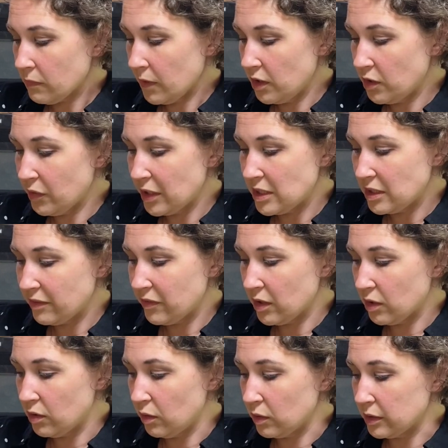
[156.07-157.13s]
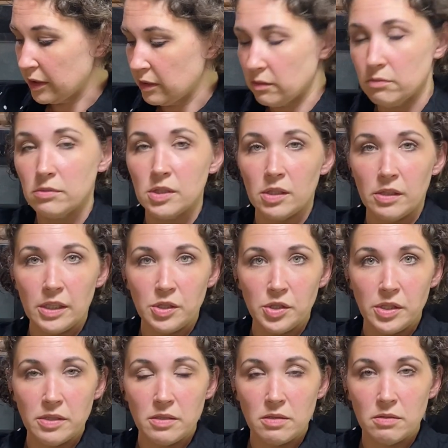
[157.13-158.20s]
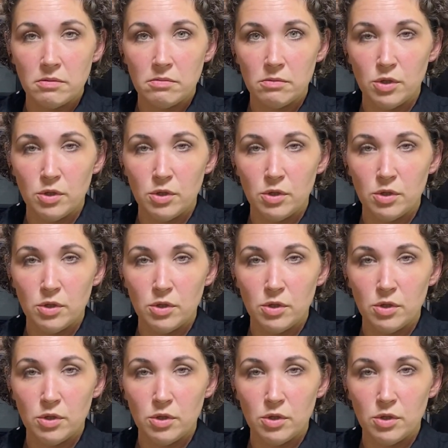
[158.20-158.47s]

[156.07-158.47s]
rest of the golden, delicious